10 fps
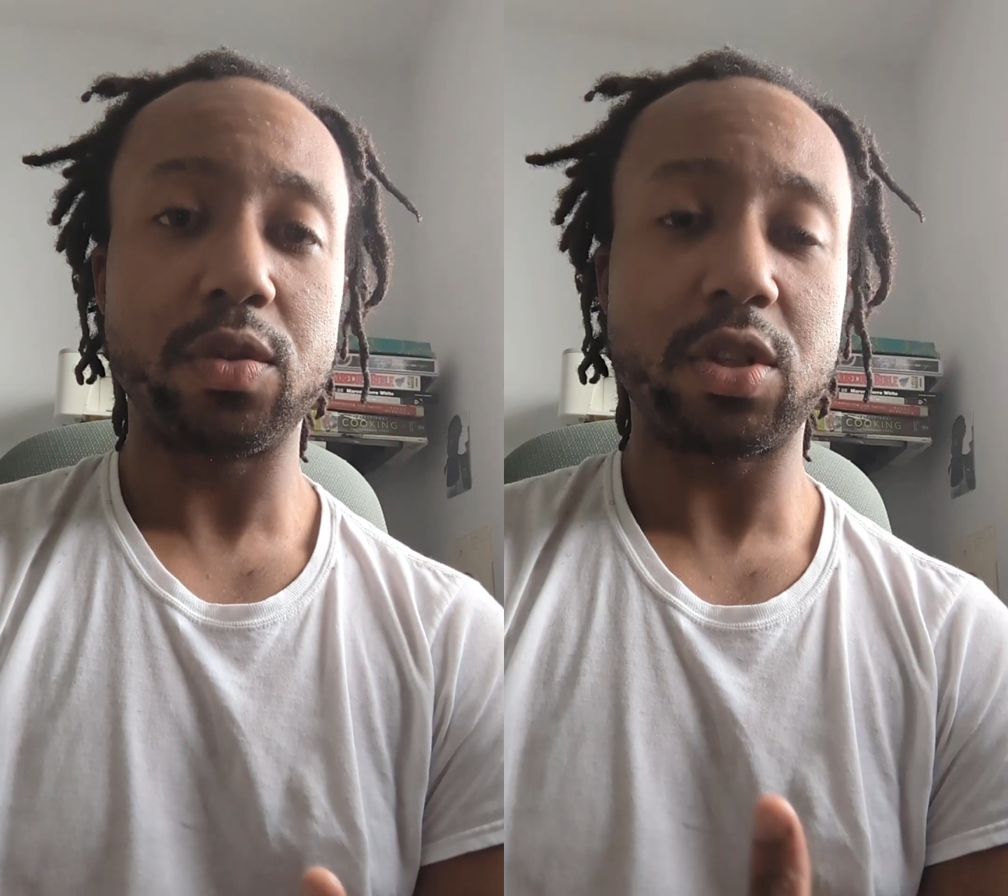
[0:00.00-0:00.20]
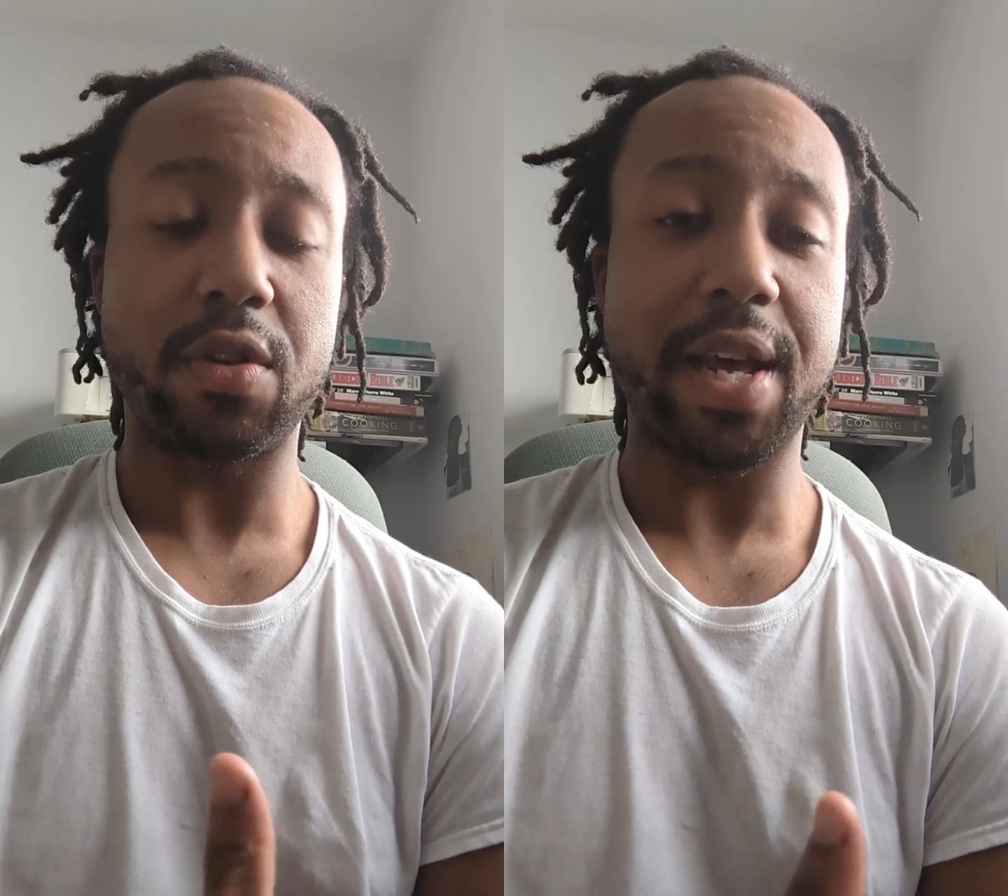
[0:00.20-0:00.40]

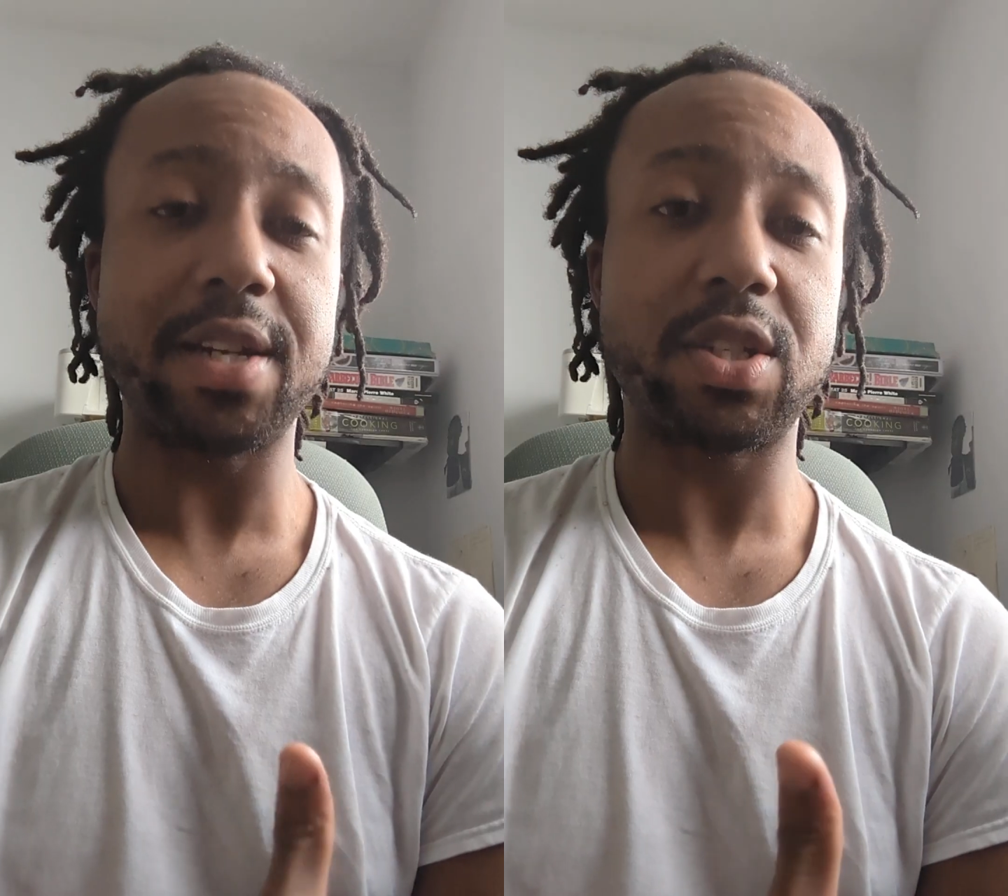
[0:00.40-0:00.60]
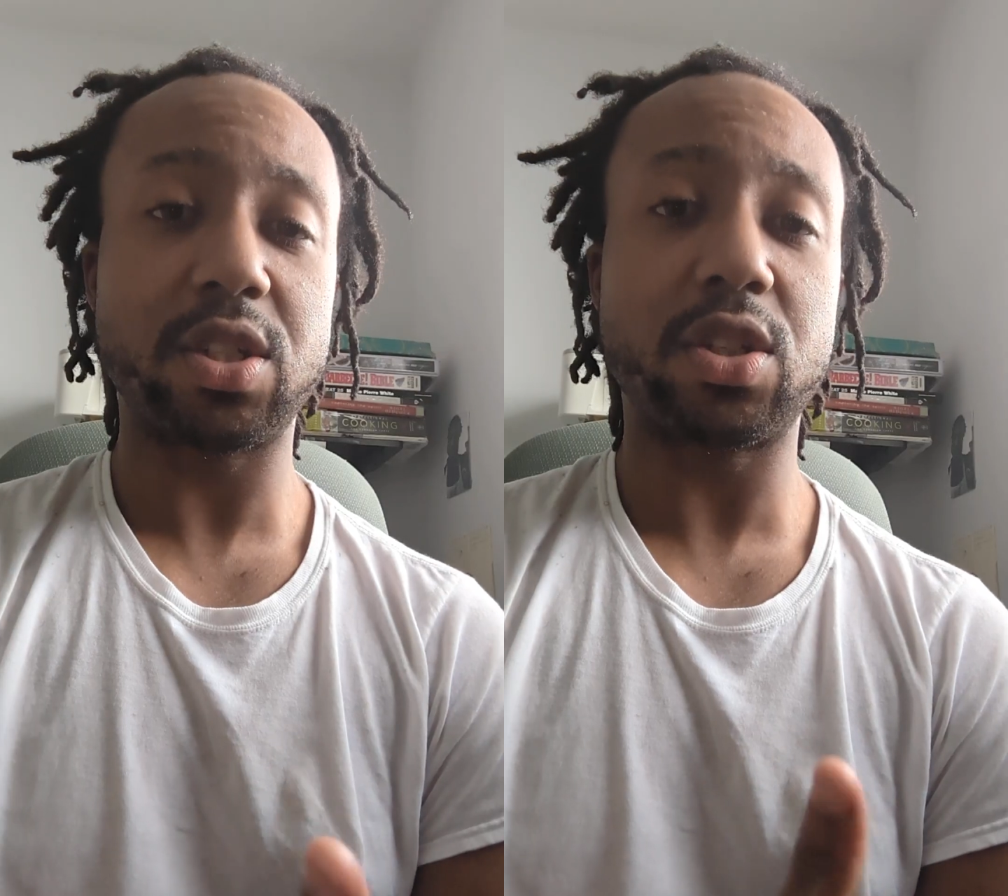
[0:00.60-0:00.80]
So
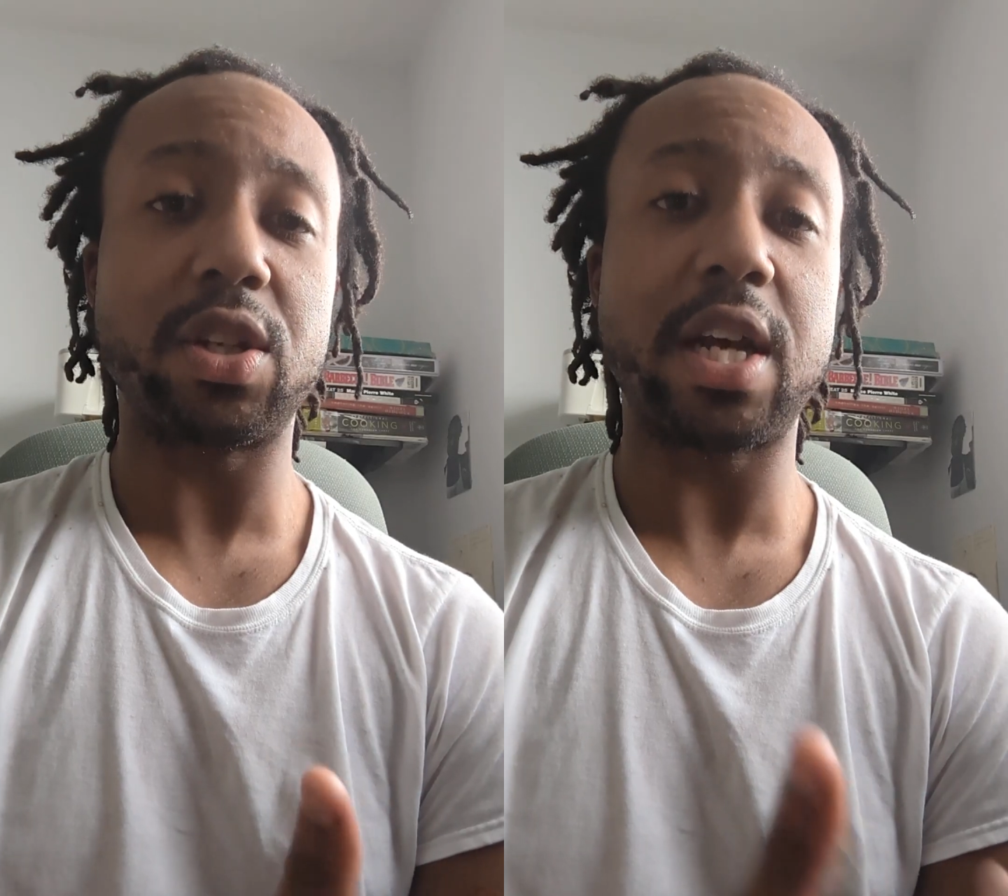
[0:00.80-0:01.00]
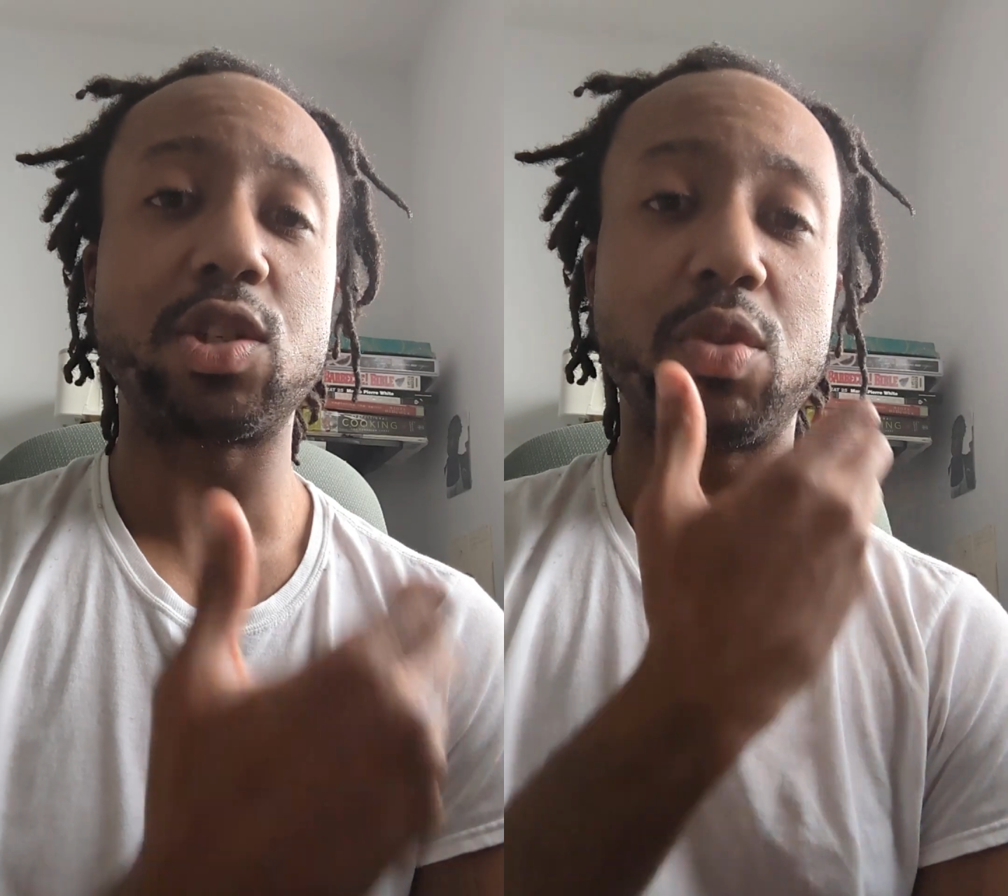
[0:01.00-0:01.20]

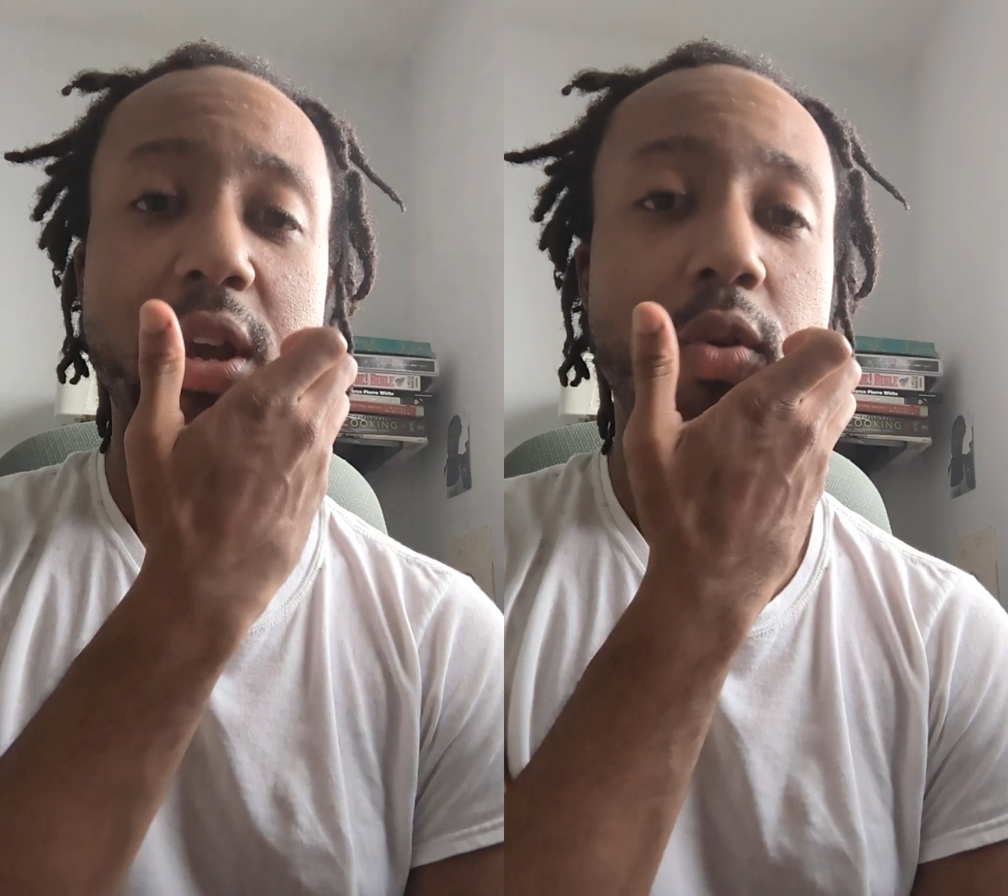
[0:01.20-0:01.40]
that's what